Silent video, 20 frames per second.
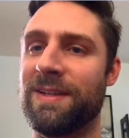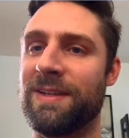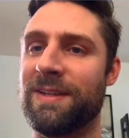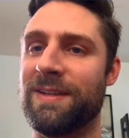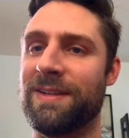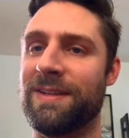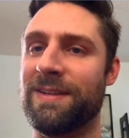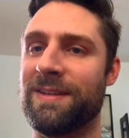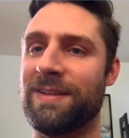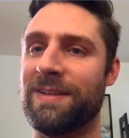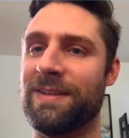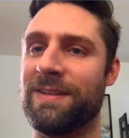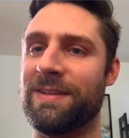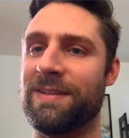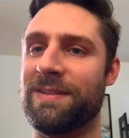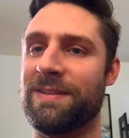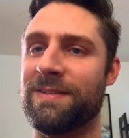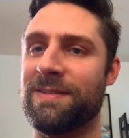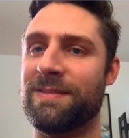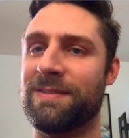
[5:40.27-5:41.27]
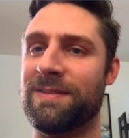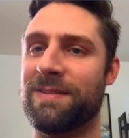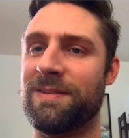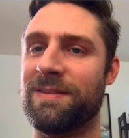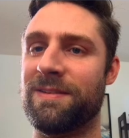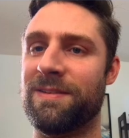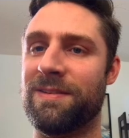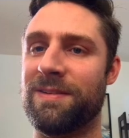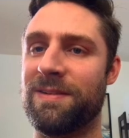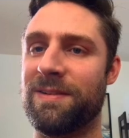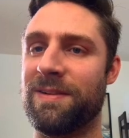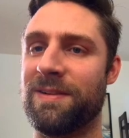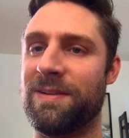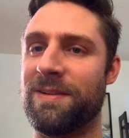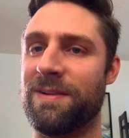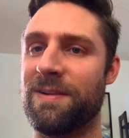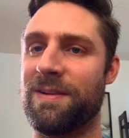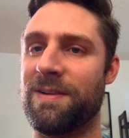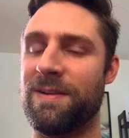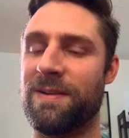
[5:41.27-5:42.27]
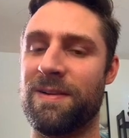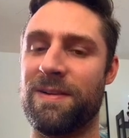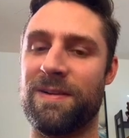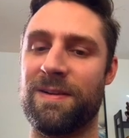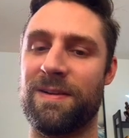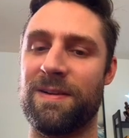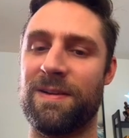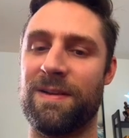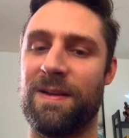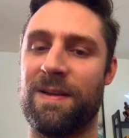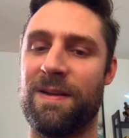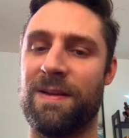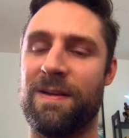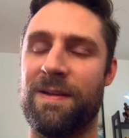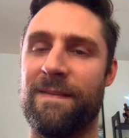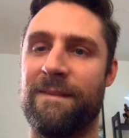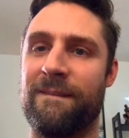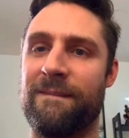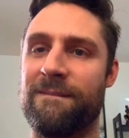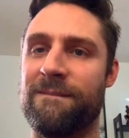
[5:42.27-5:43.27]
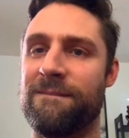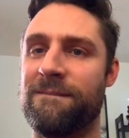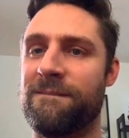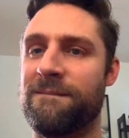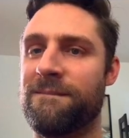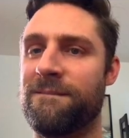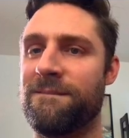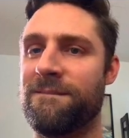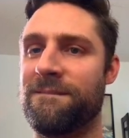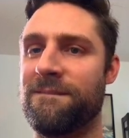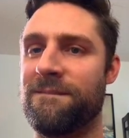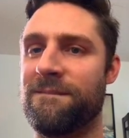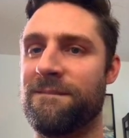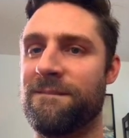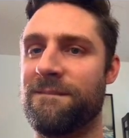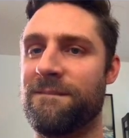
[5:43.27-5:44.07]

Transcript: Nobody speaks.